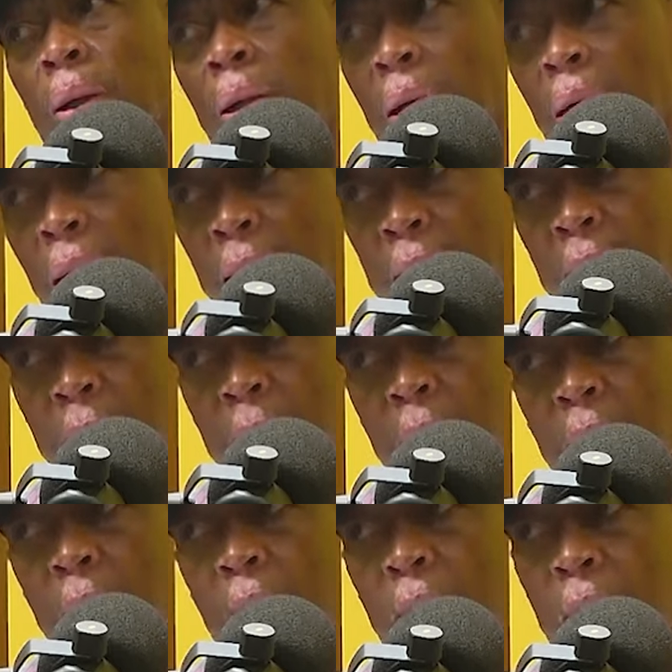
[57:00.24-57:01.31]
Alta
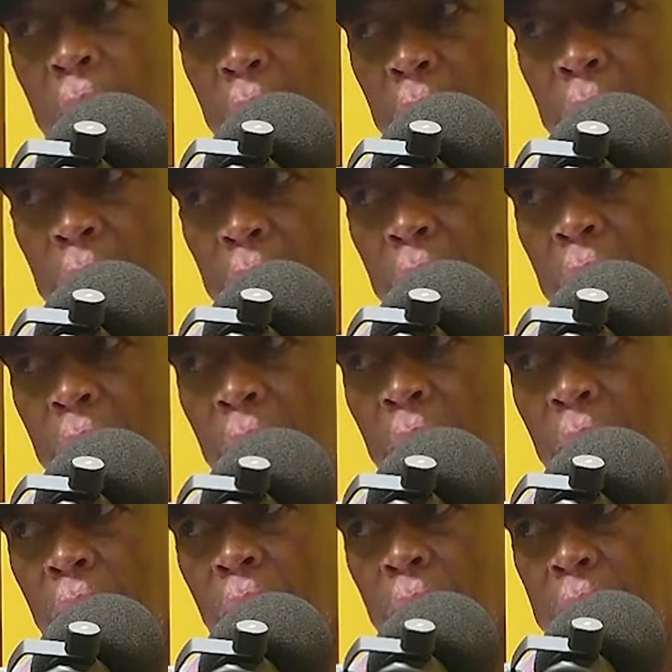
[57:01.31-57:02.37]
Malabona
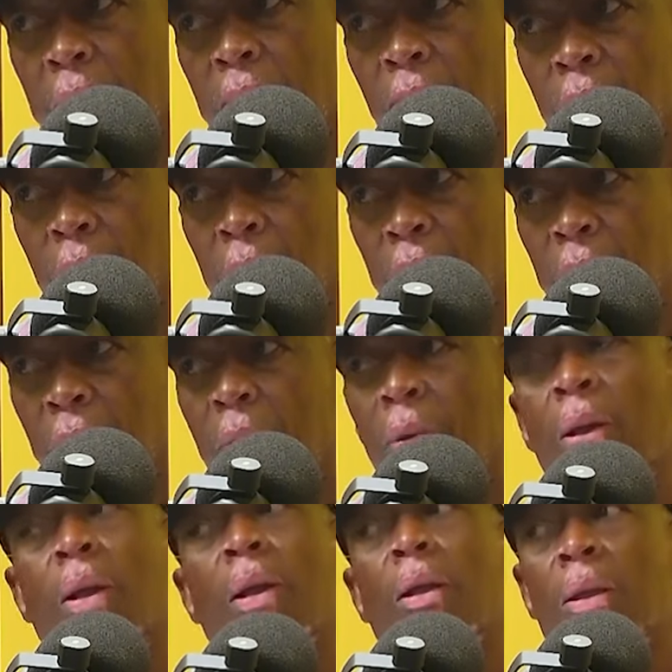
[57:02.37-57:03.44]
was involved. Was
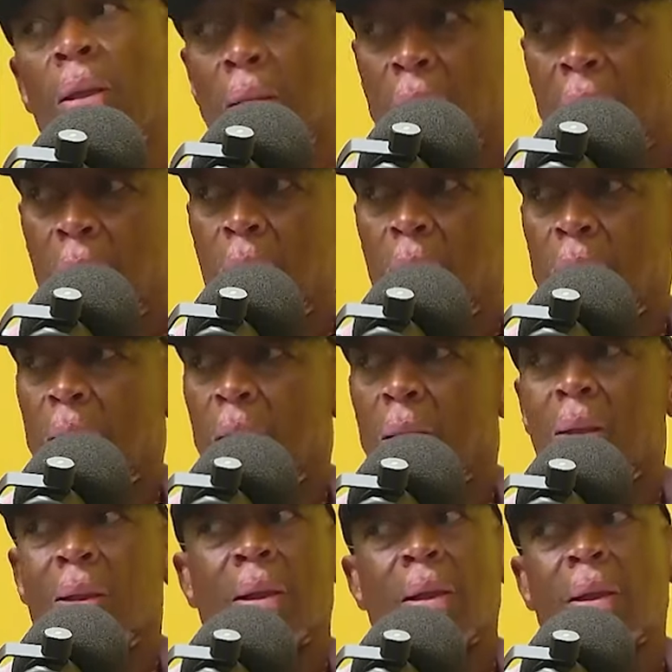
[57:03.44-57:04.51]
involved. The time was the,
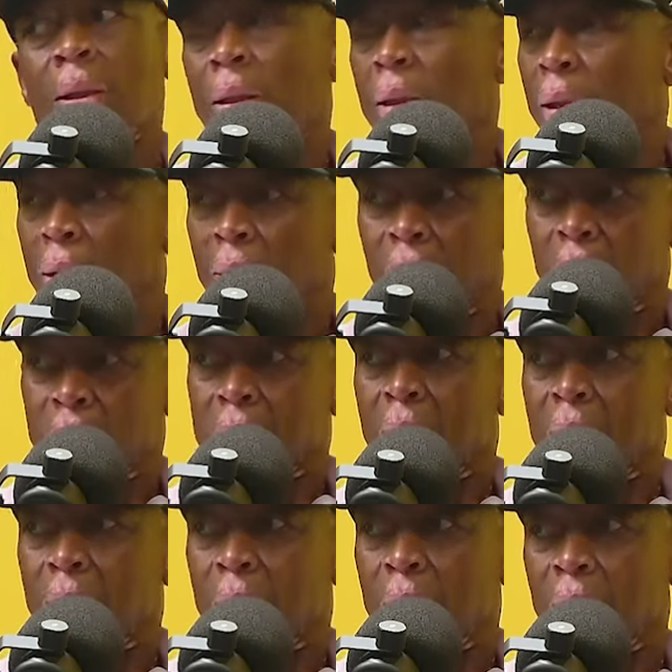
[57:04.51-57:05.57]
was up there. Was yeah.
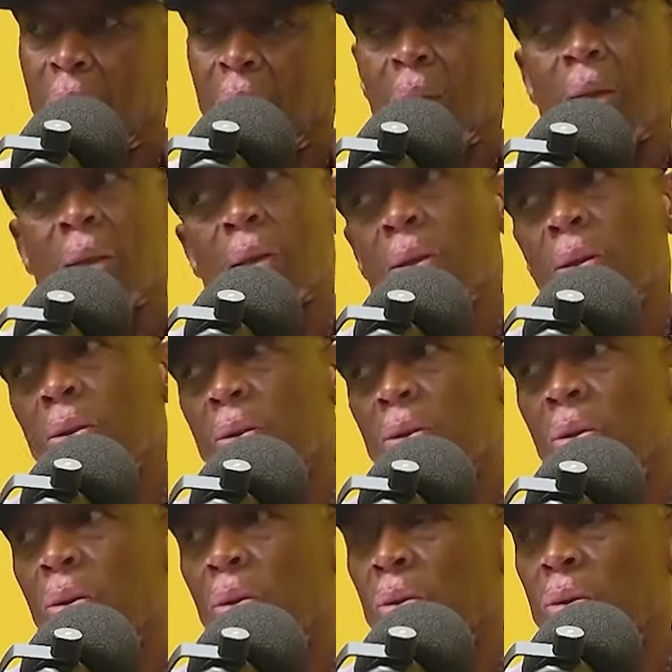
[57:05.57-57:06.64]
up there. Yeah.
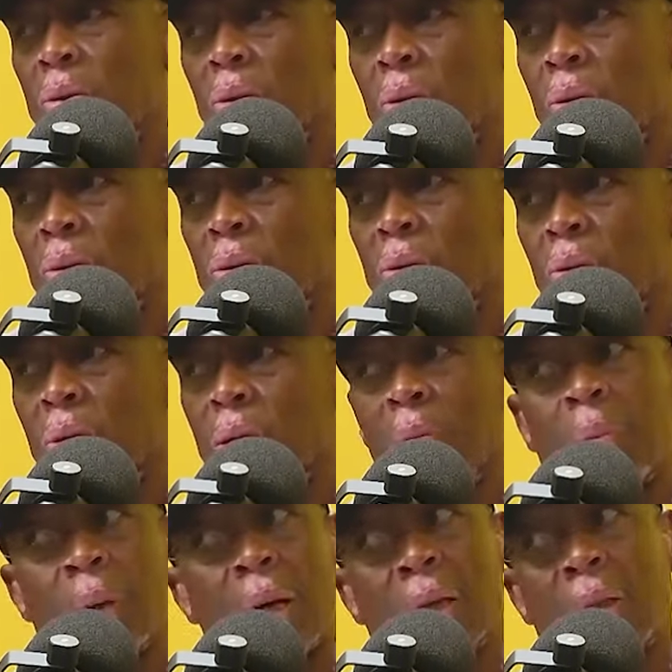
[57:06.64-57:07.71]
So so so the
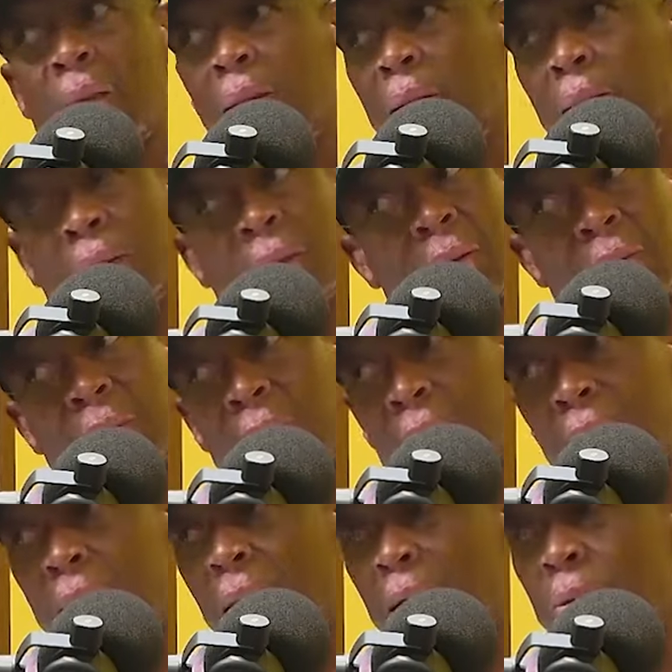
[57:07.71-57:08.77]
bug
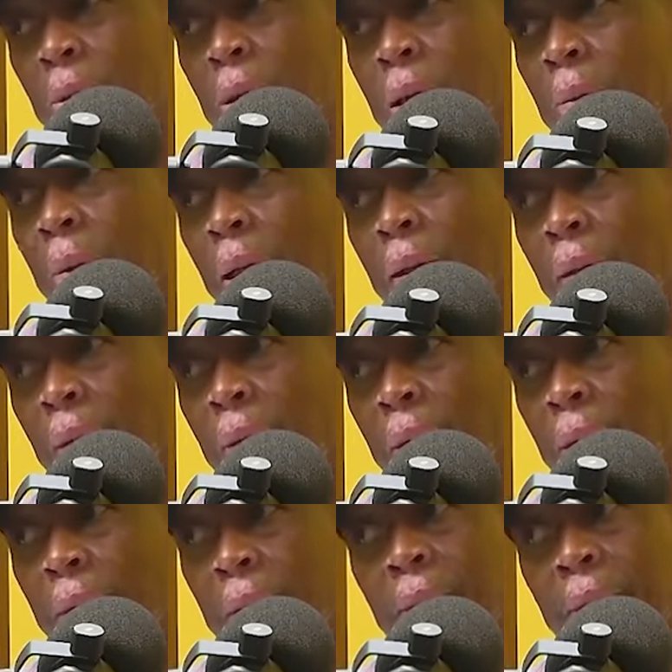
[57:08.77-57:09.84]
stays with them, eh?
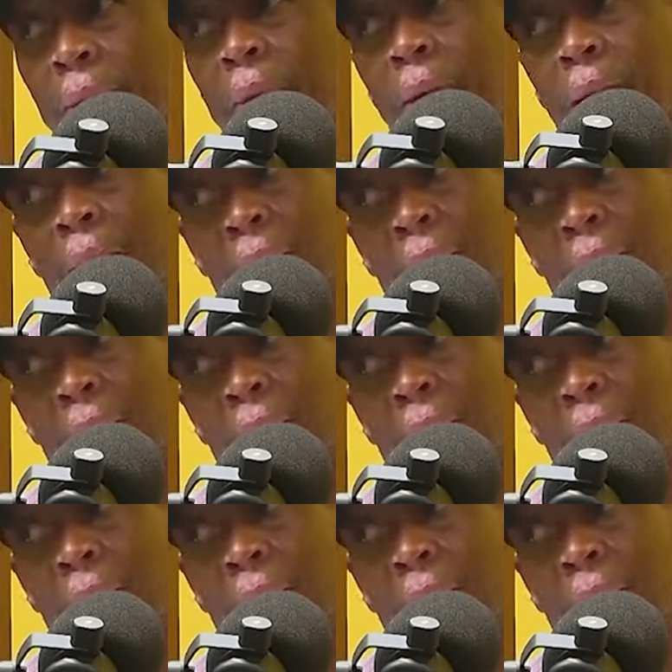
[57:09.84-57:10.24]
Oof.